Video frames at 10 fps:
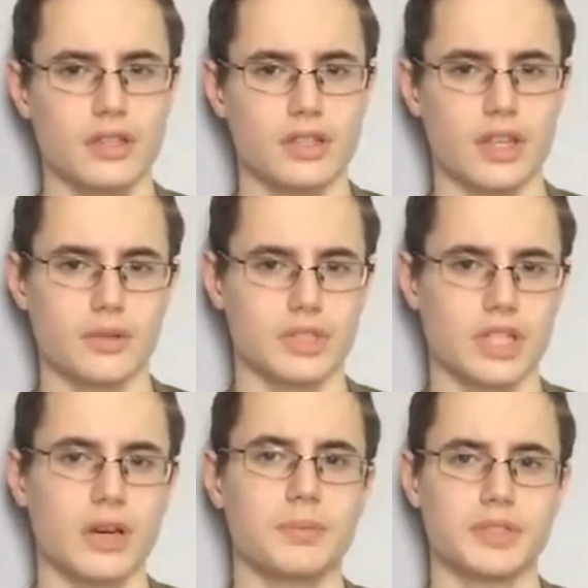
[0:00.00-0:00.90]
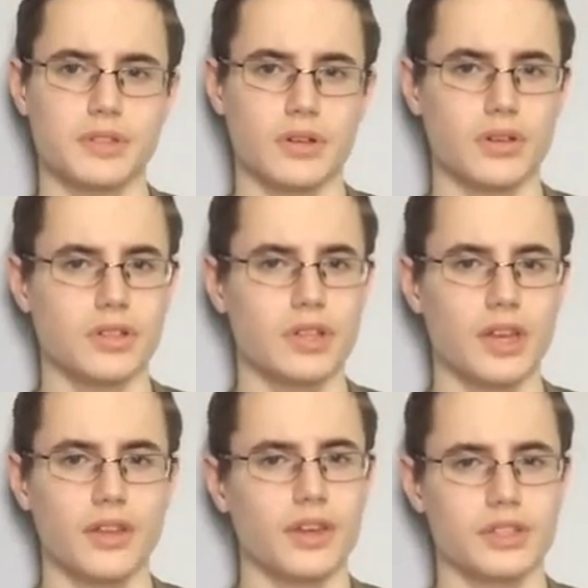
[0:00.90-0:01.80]
So they were seen up in Scotland.
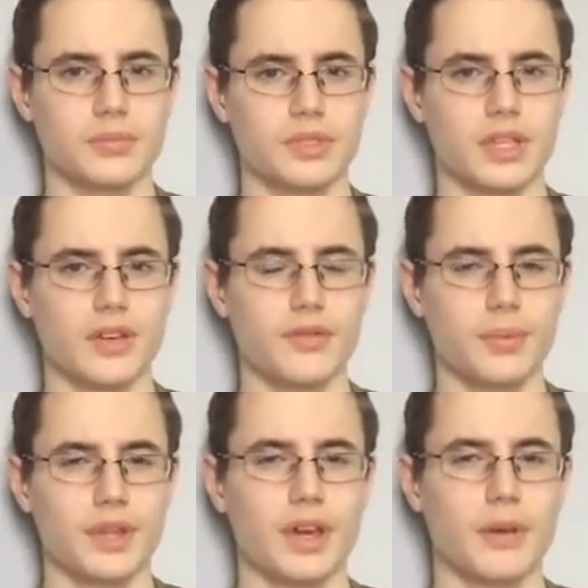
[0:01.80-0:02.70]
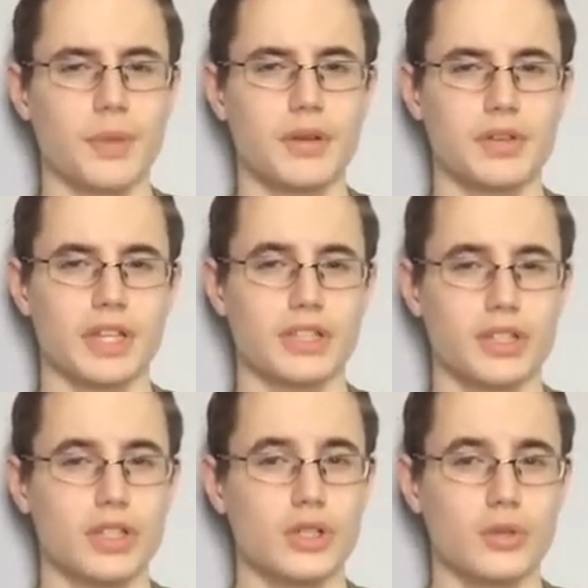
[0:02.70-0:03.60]
None of those are preserved, but they are building
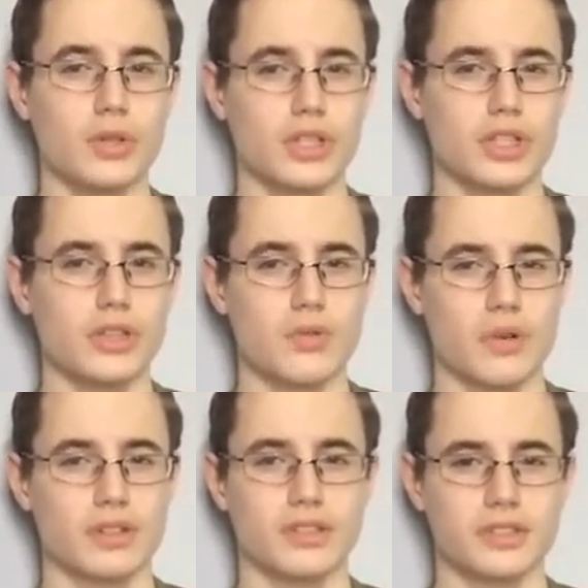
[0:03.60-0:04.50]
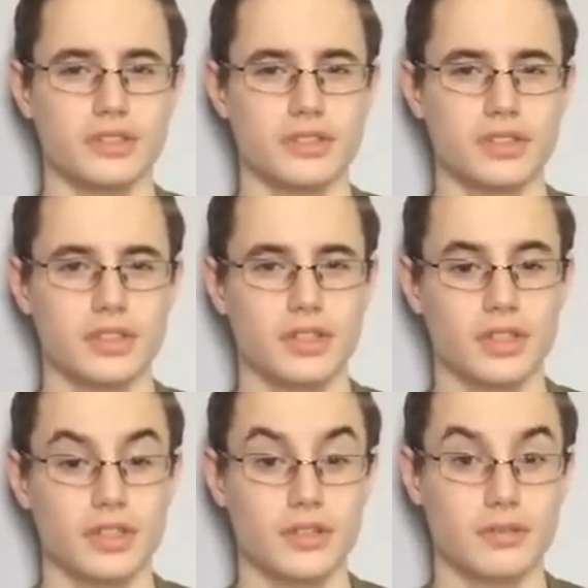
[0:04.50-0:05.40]
2 new ones,
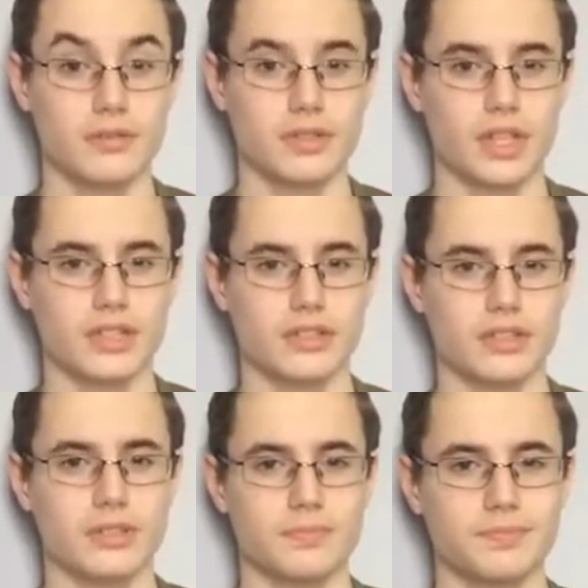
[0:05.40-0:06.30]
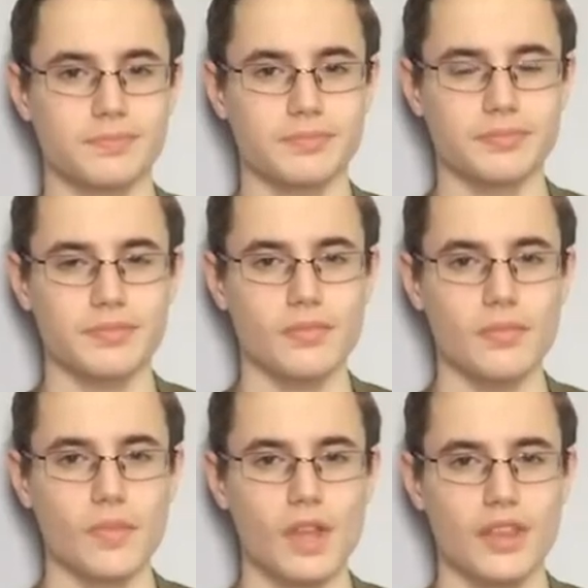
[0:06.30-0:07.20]
so that's good.
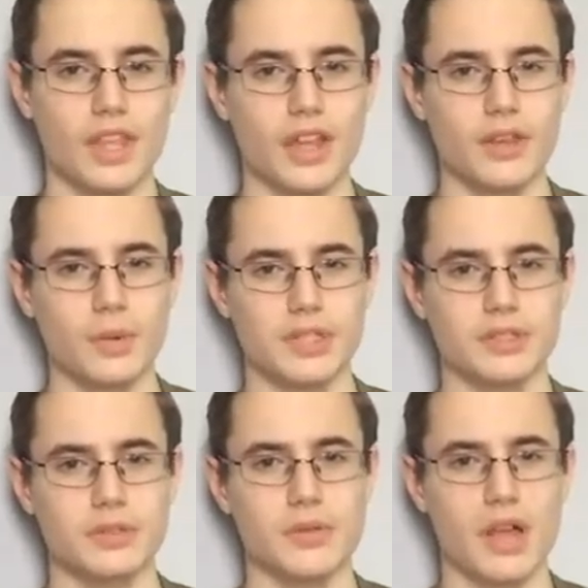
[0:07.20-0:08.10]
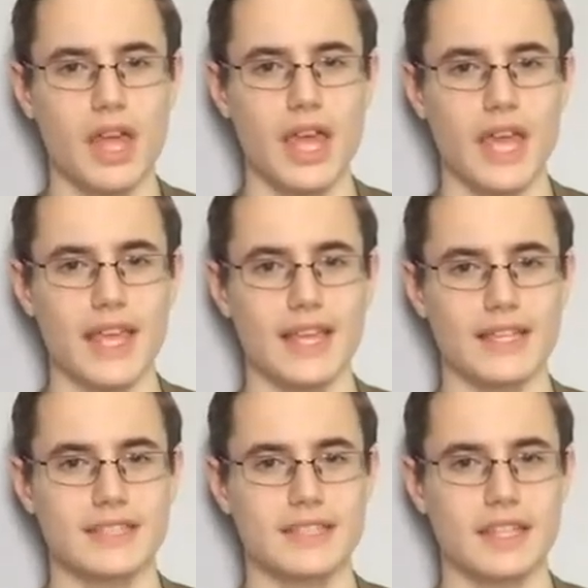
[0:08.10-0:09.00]
The other whistle
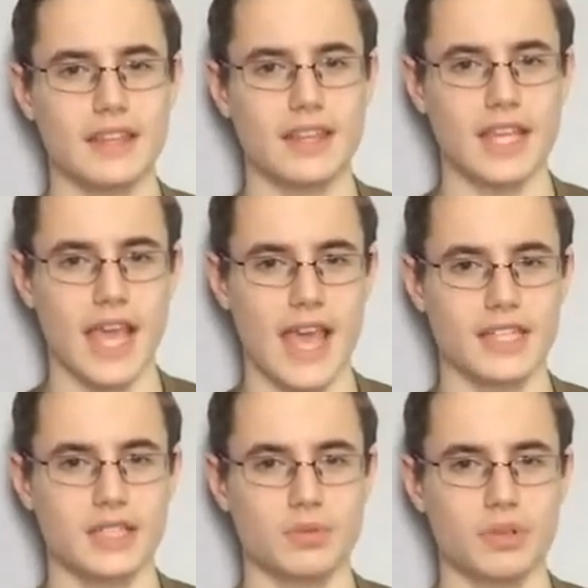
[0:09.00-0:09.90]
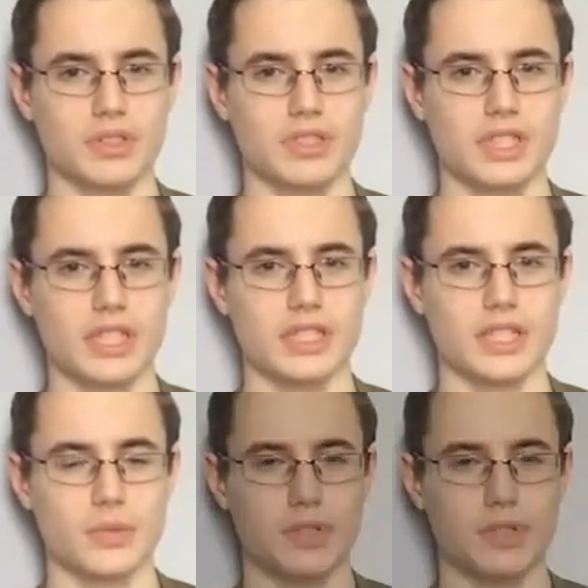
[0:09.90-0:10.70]
is the S160